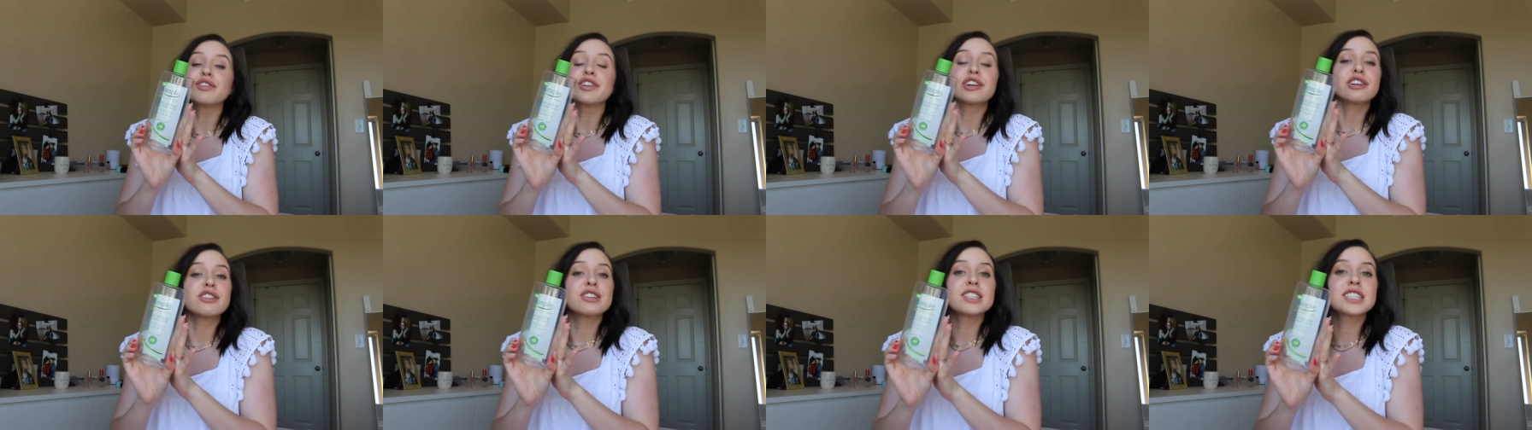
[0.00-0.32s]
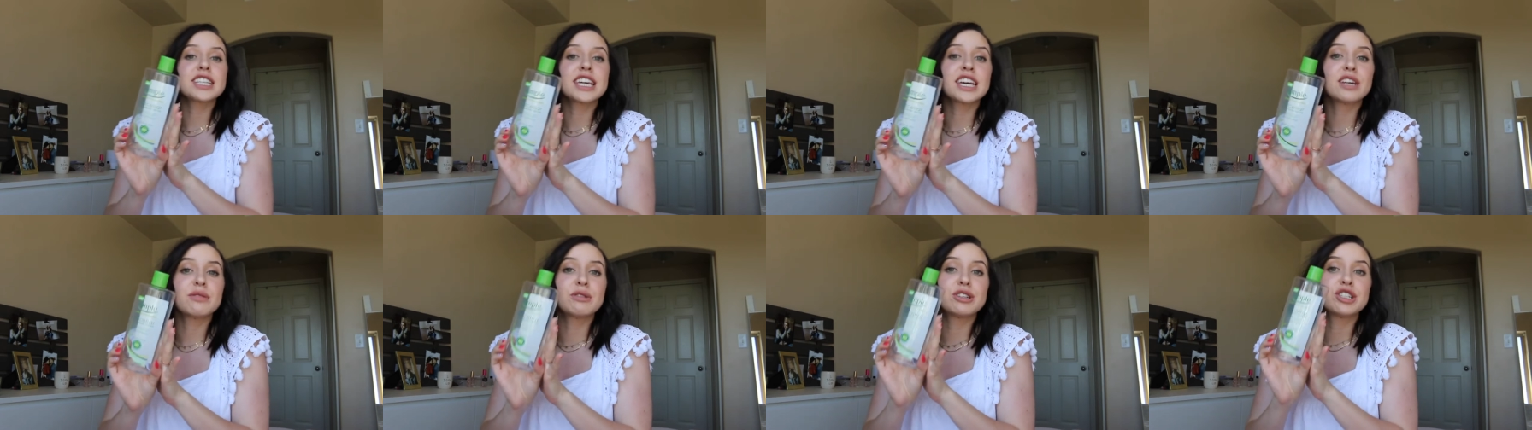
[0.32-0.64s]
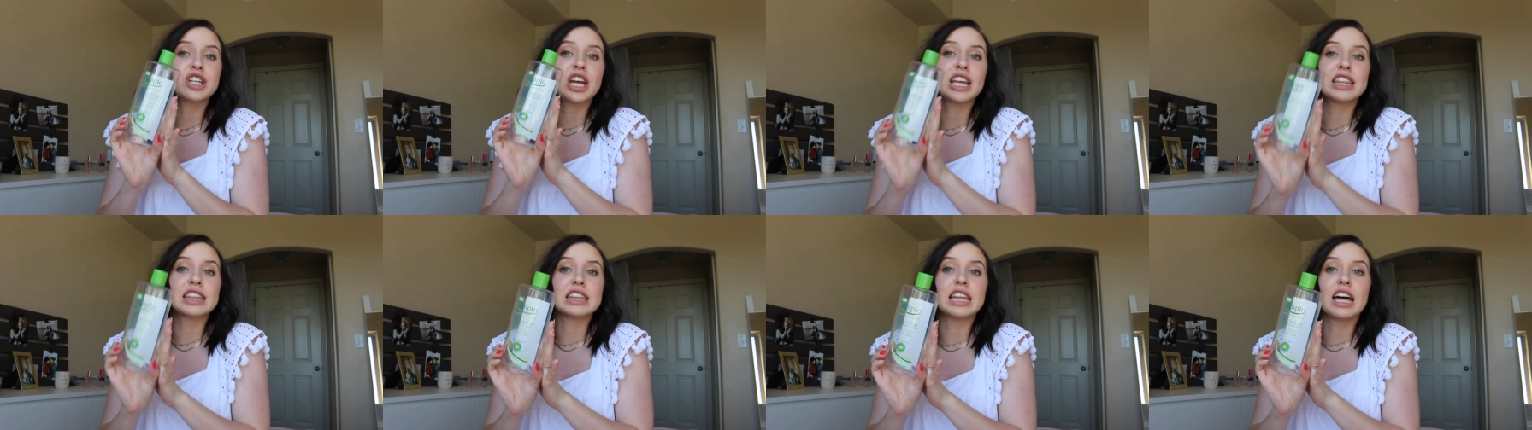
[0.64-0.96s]
for your skin,
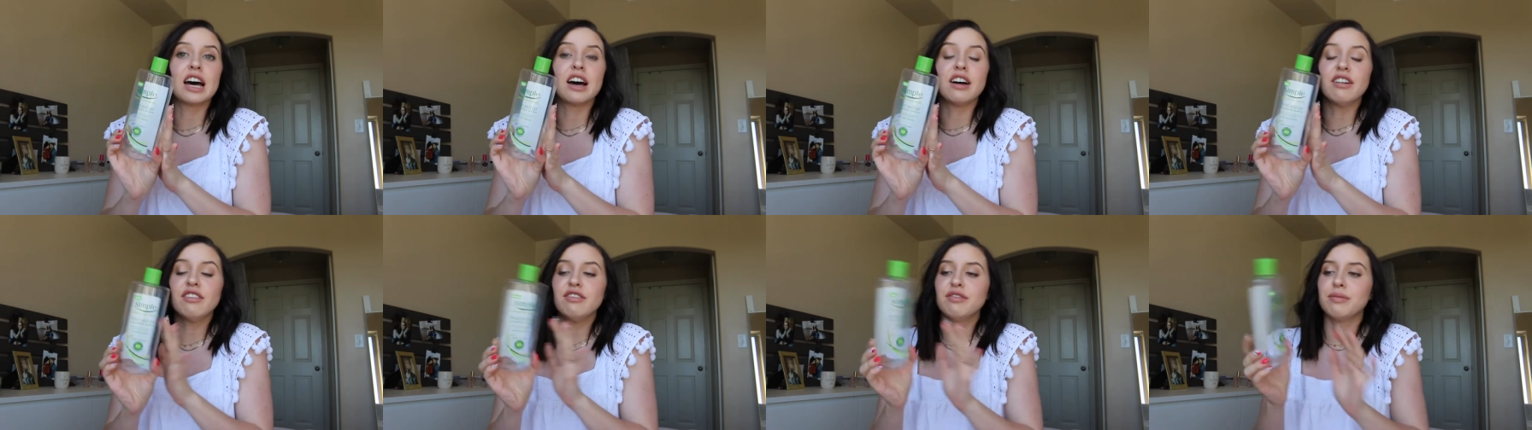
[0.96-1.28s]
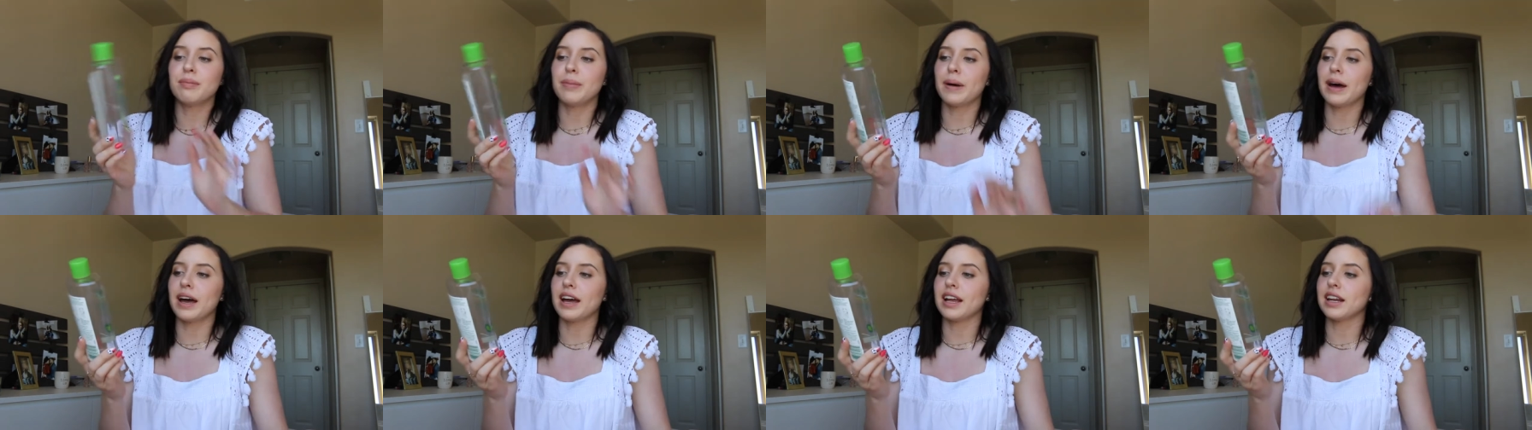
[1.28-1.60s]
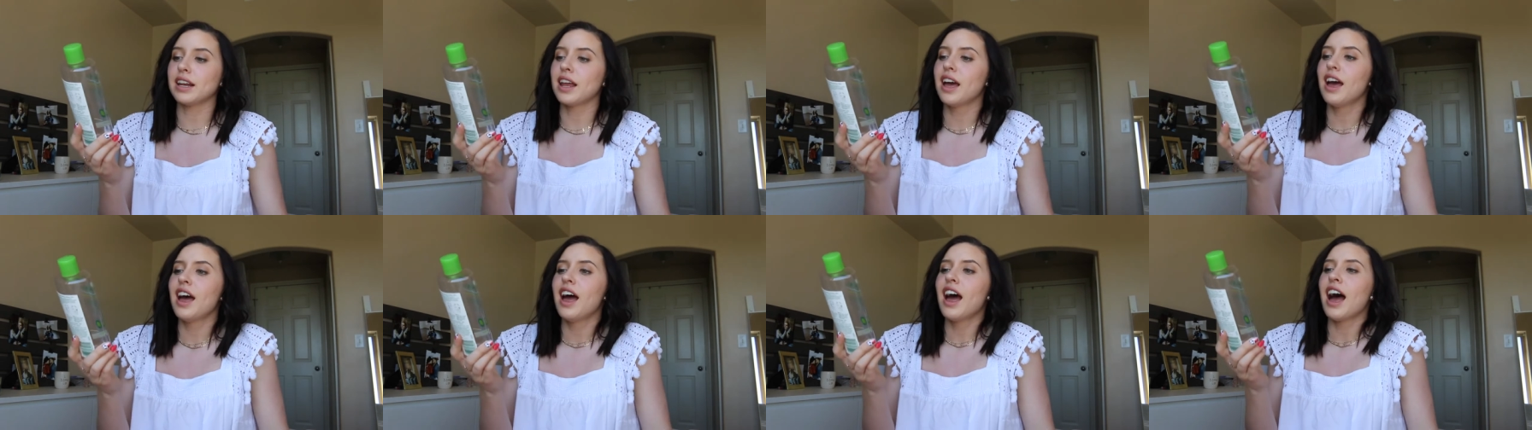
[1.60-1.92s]
which I love, but